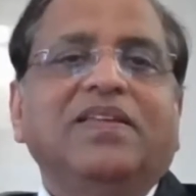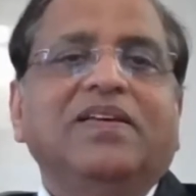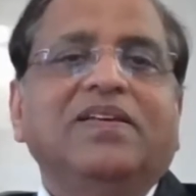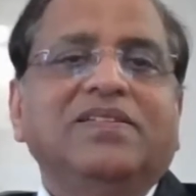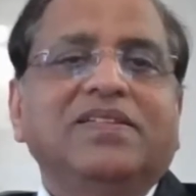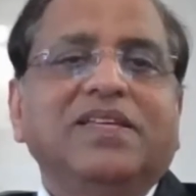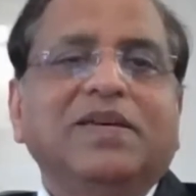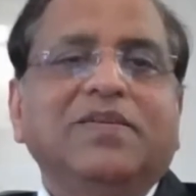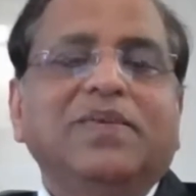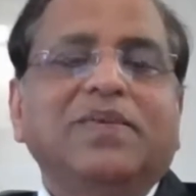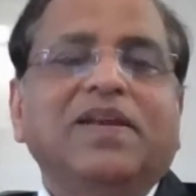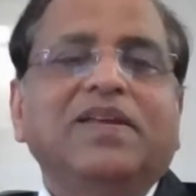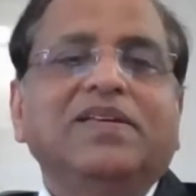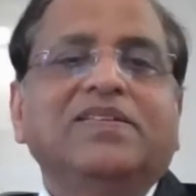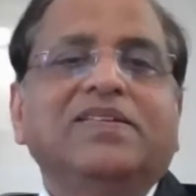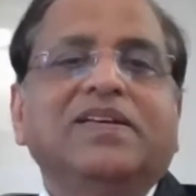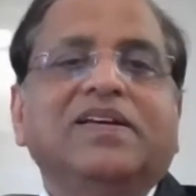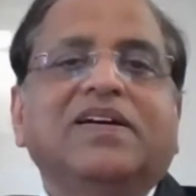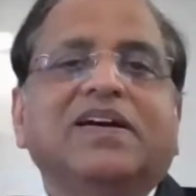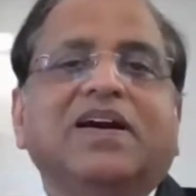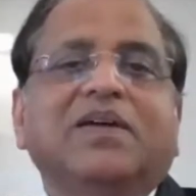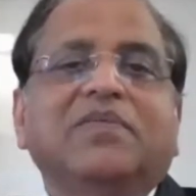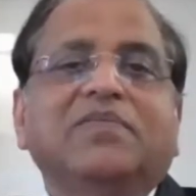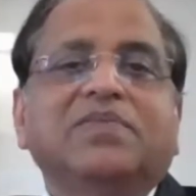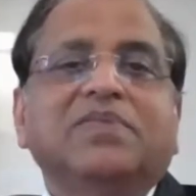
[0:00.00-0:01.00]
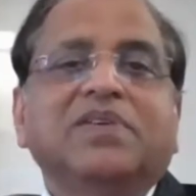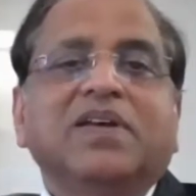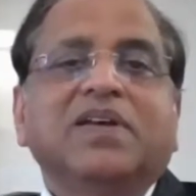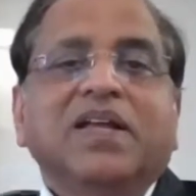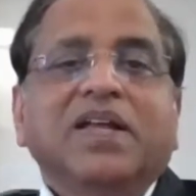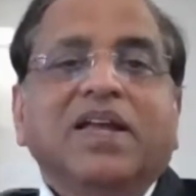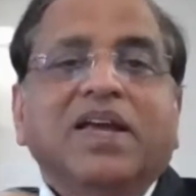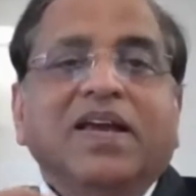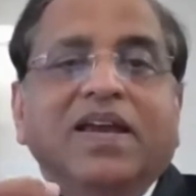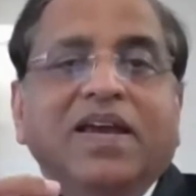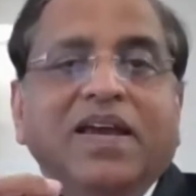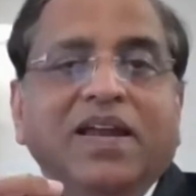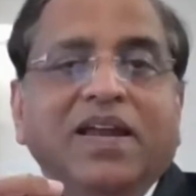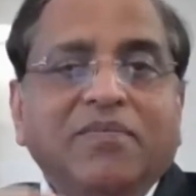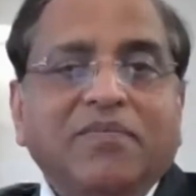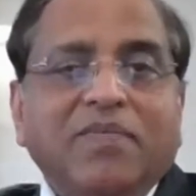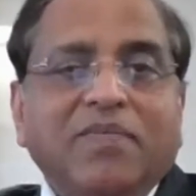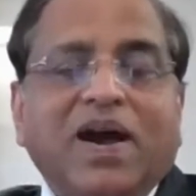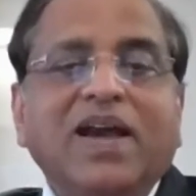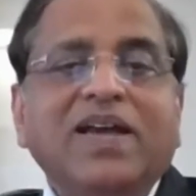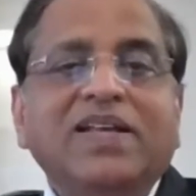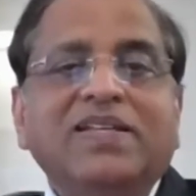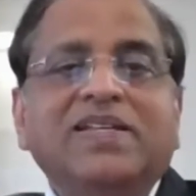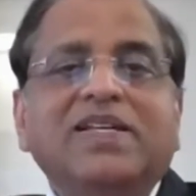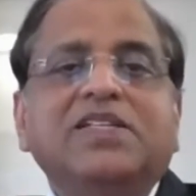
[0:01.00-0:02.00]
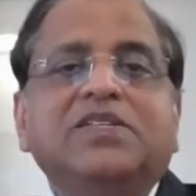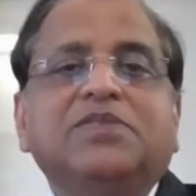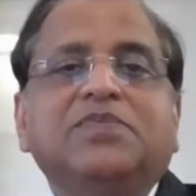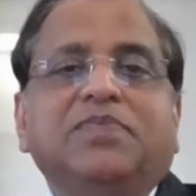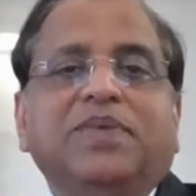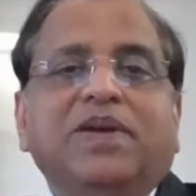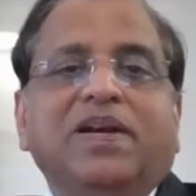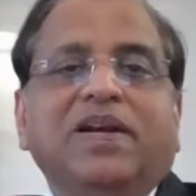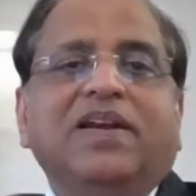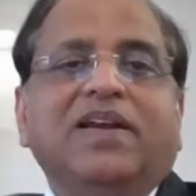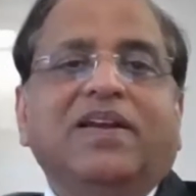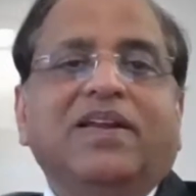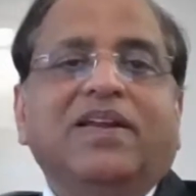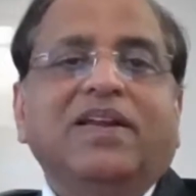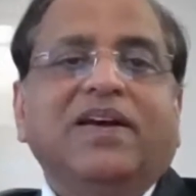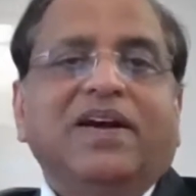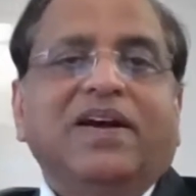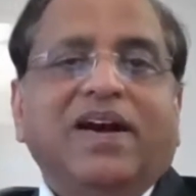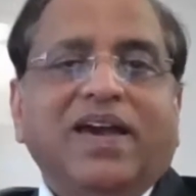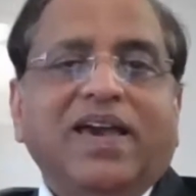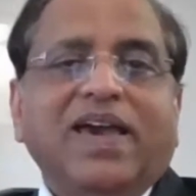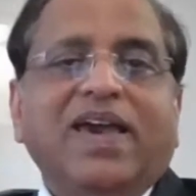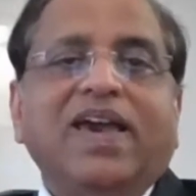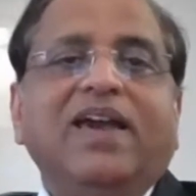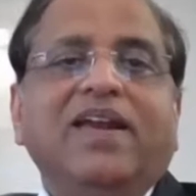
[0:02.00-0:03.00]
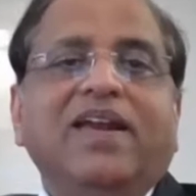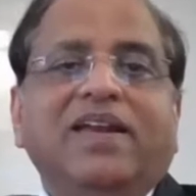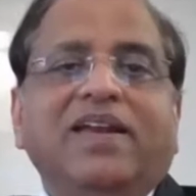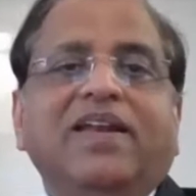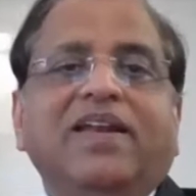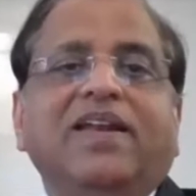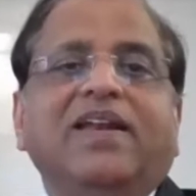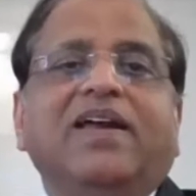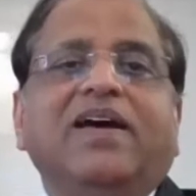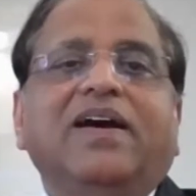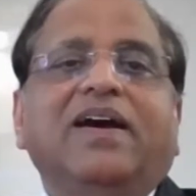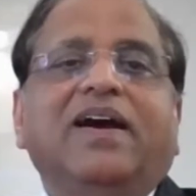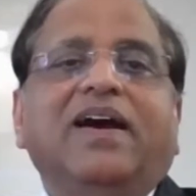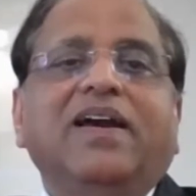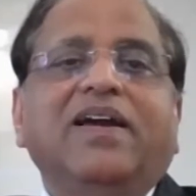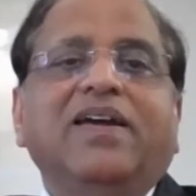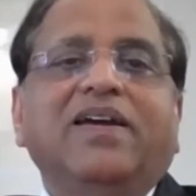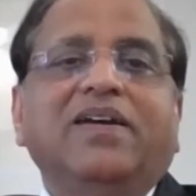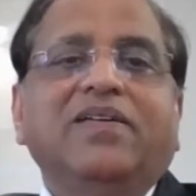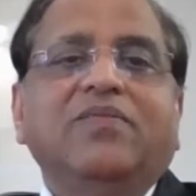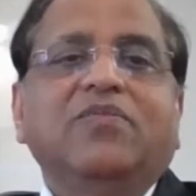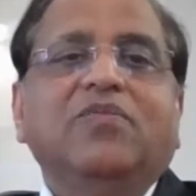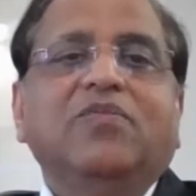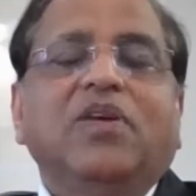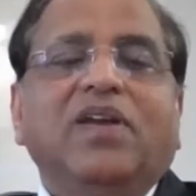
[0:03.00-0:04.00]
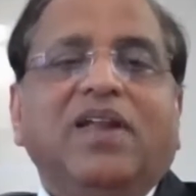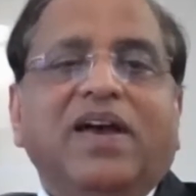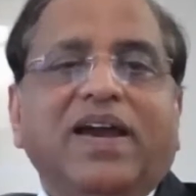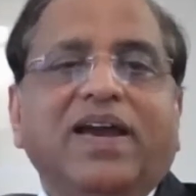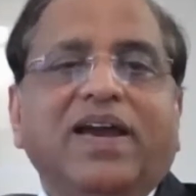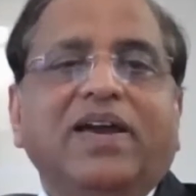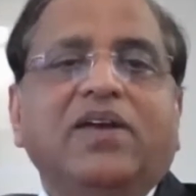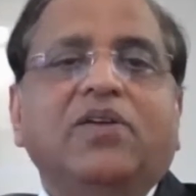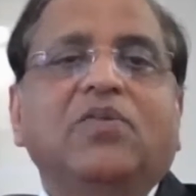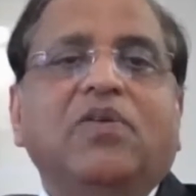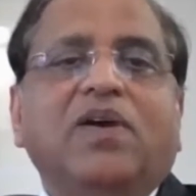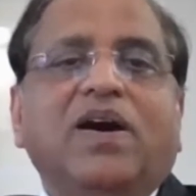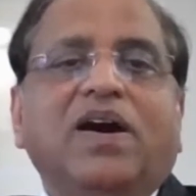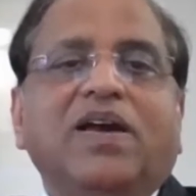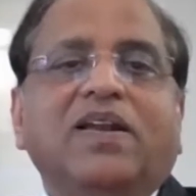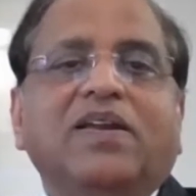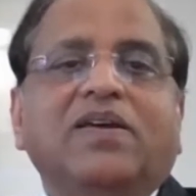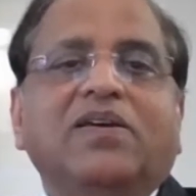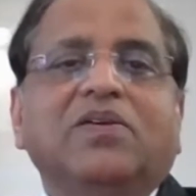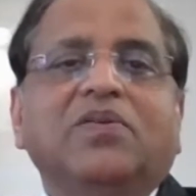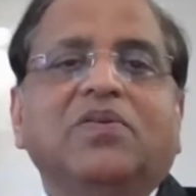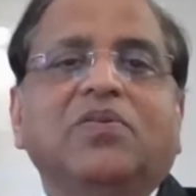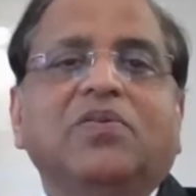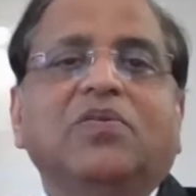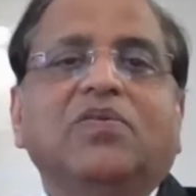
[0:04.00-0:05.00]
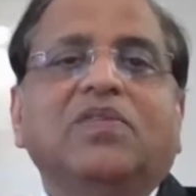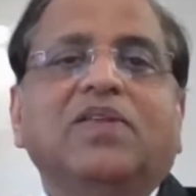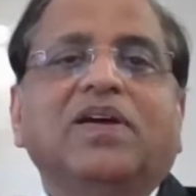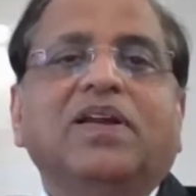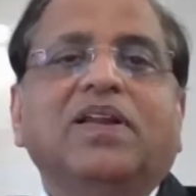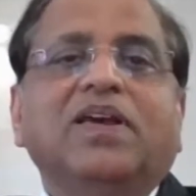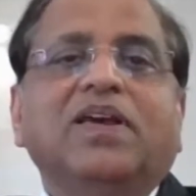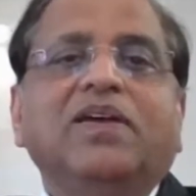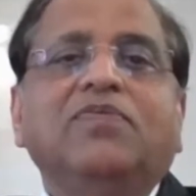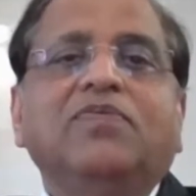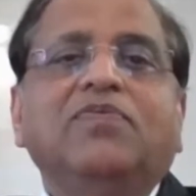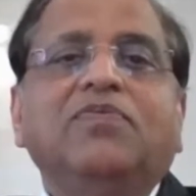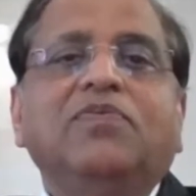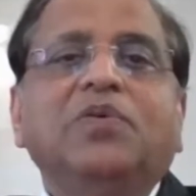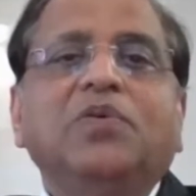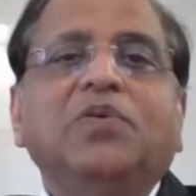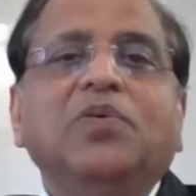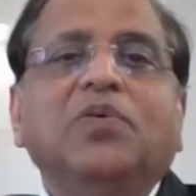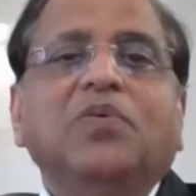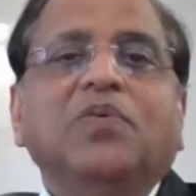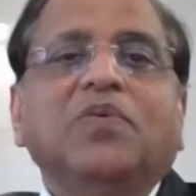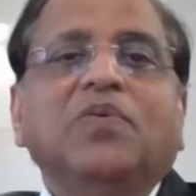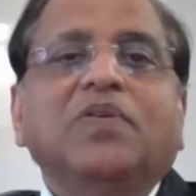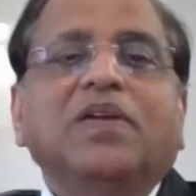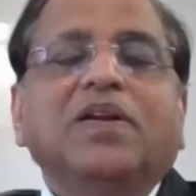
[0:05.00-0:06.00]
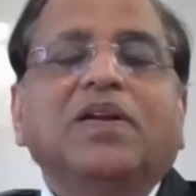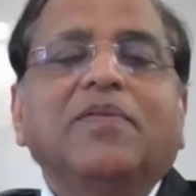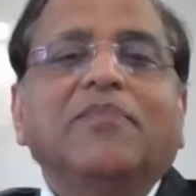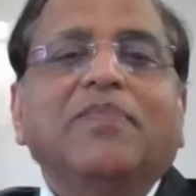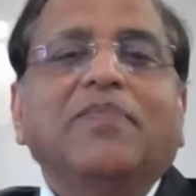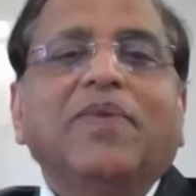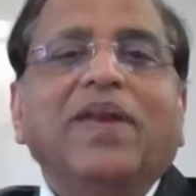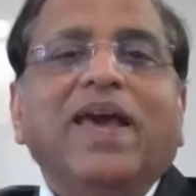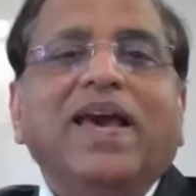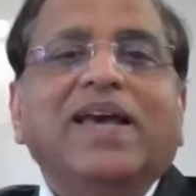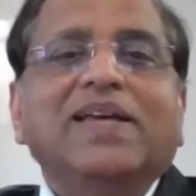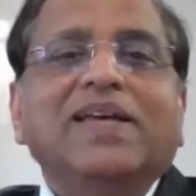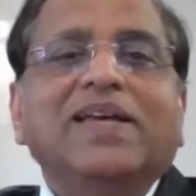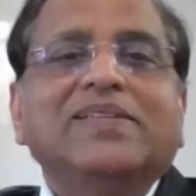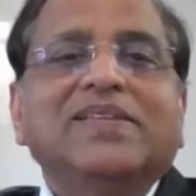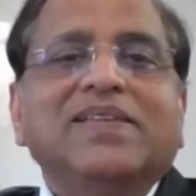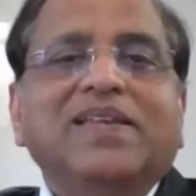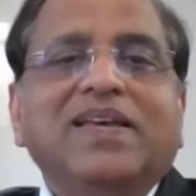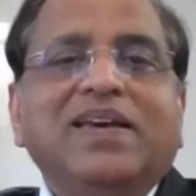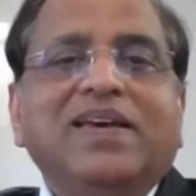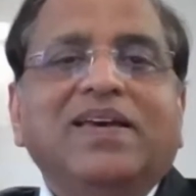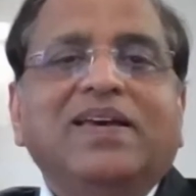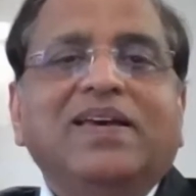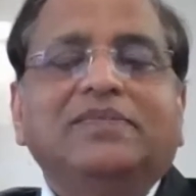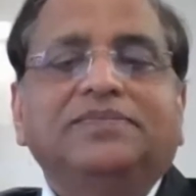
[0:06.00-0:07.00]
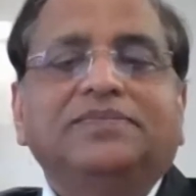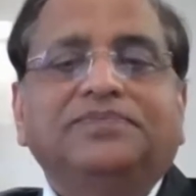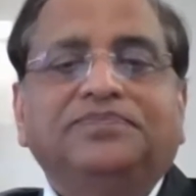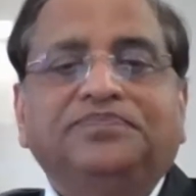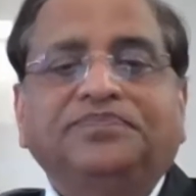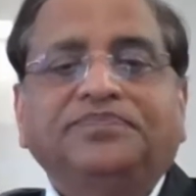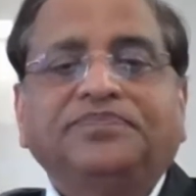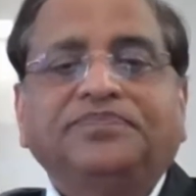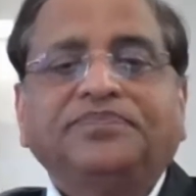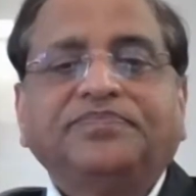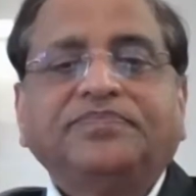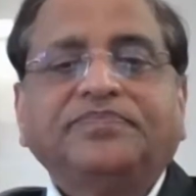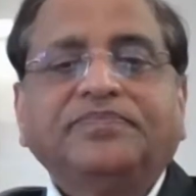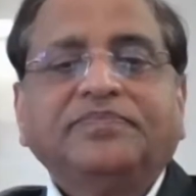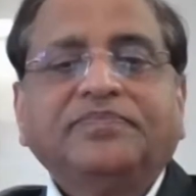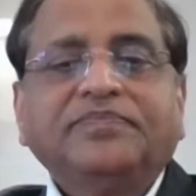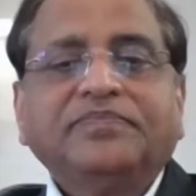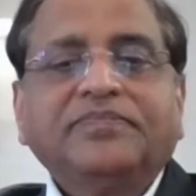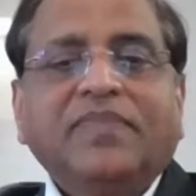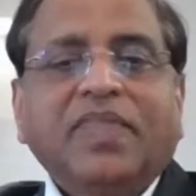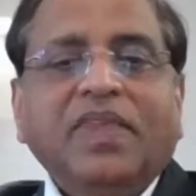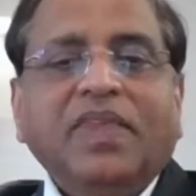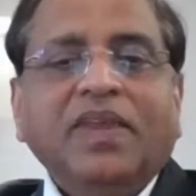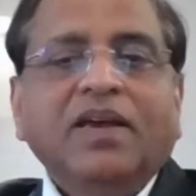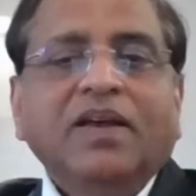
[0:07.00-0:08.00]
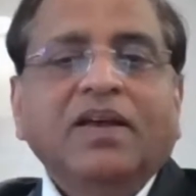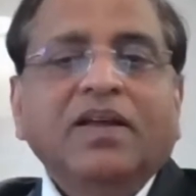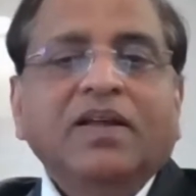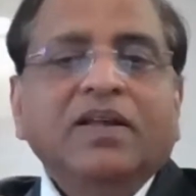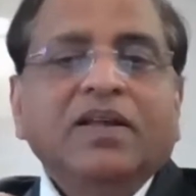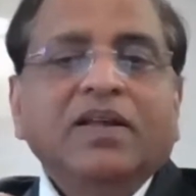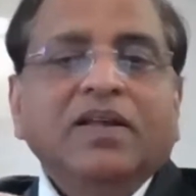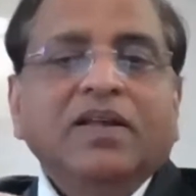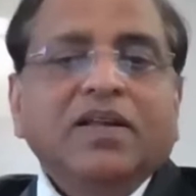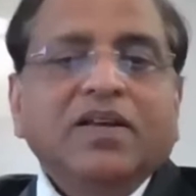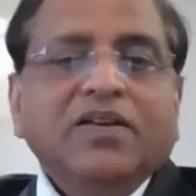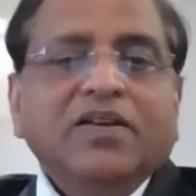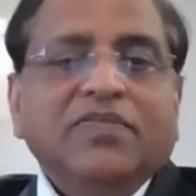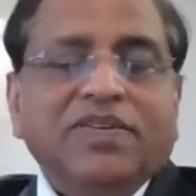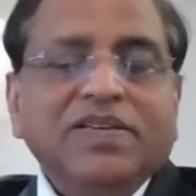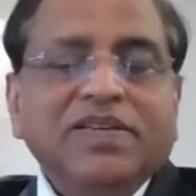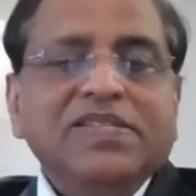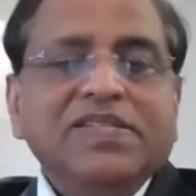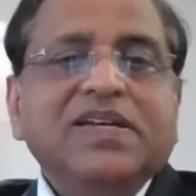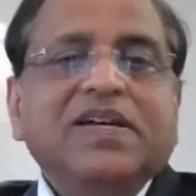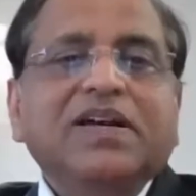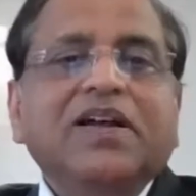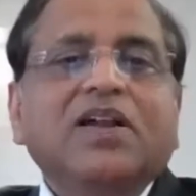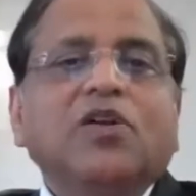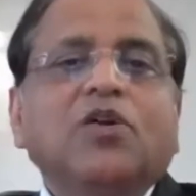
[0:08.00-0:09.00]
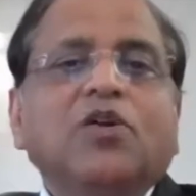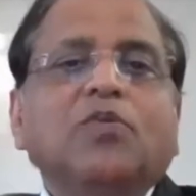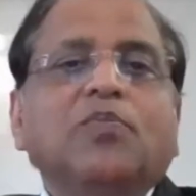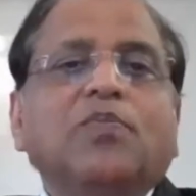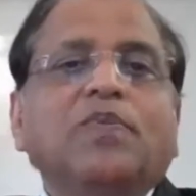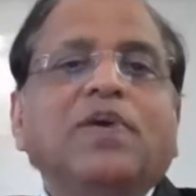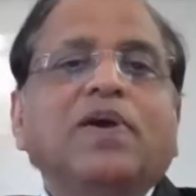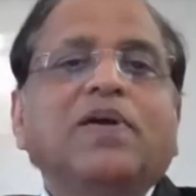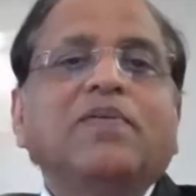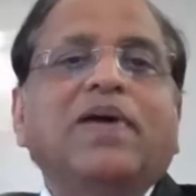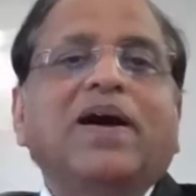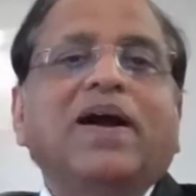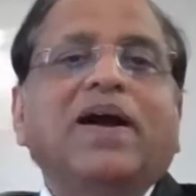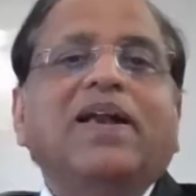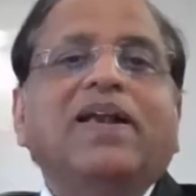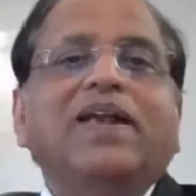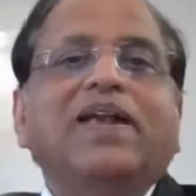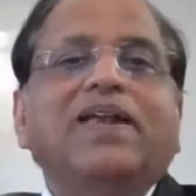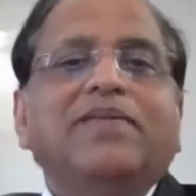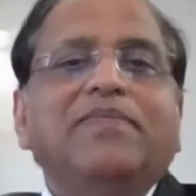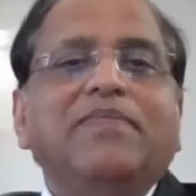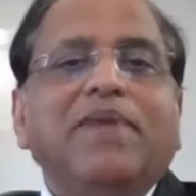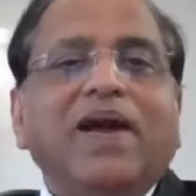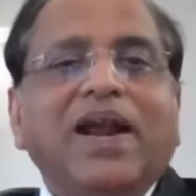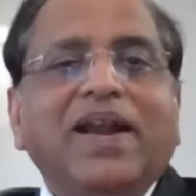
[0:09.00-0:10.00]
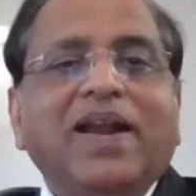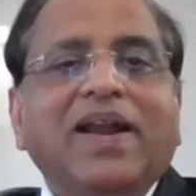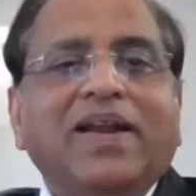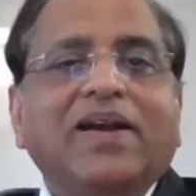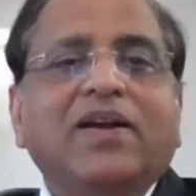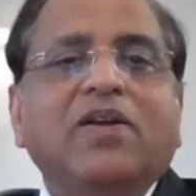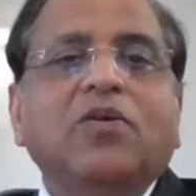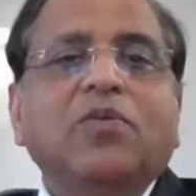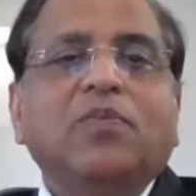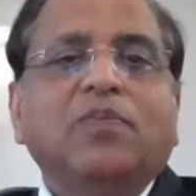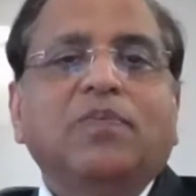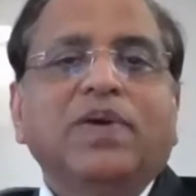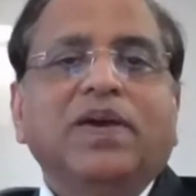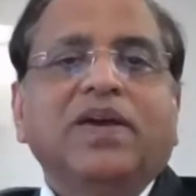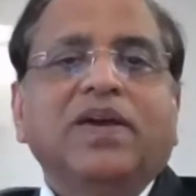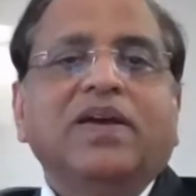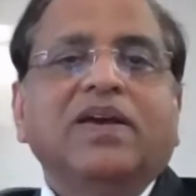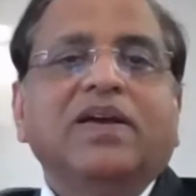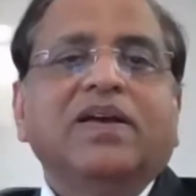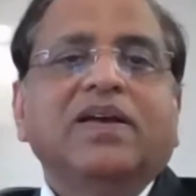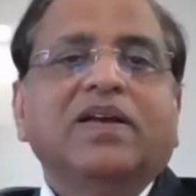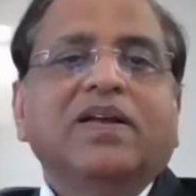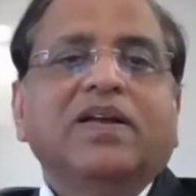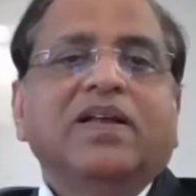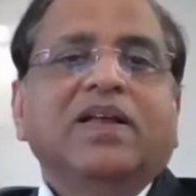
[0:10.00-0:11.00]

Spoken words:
CBDC comes. In my judgment, again, I would like to argue that if you replace the physical rupee by dematted rupee